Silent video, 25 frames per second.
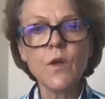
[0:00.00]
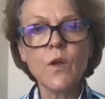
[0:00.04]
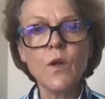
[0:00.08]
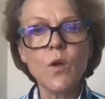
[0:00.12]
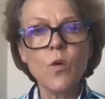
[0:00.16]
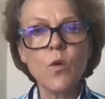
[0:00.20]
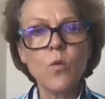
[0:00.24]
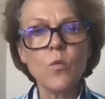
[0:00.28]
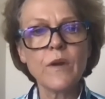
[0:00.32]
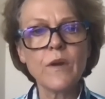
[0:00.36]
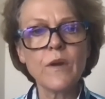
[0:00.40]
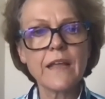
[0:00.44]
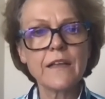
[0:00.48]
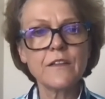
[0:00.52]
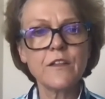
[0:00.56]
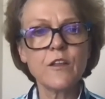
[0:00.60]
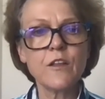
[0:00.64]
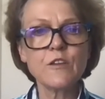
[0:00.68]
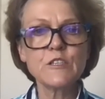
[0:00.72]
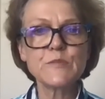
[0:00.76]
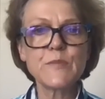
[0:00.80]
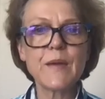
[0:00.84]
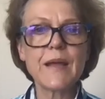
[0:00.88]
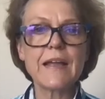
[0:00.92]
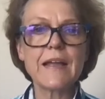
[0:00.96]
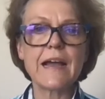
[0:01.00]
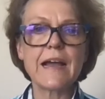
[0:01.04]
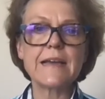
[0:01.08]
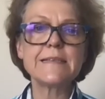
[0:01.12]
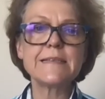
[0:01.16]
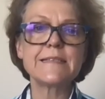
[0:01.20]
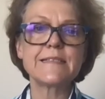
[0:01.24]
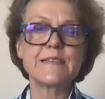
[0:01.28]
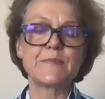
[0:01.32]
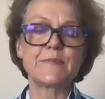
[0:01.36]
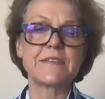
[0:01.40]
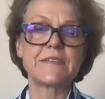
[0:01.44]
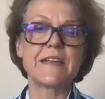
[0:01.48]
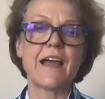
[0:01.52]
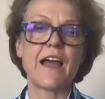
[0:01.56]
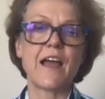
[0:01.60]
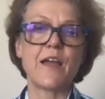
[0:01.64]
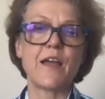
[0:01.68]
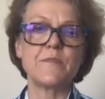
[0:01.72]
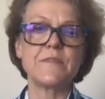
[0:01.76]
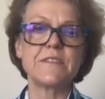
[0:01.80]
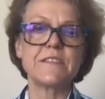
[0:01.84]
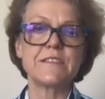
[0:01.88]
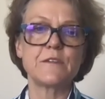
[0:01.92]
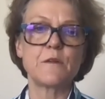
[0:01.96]
When I close my eyes
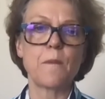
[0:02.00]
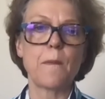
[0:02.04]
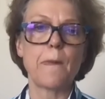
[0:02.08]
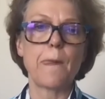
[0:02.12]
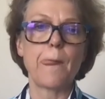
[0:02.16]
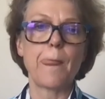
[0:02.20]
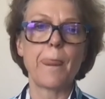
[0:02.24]
sometimes